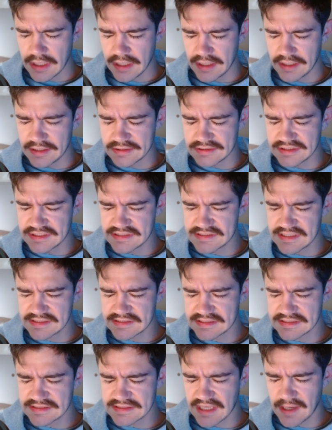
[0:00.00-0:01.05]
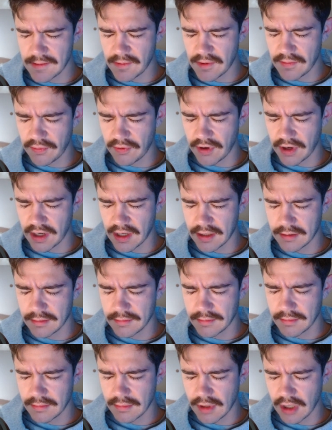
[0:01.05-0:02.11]
In Jesus' name we pray.
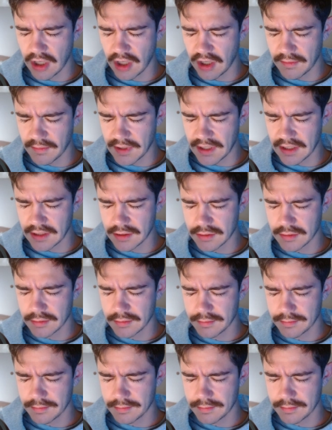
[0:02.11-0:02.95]
Amen.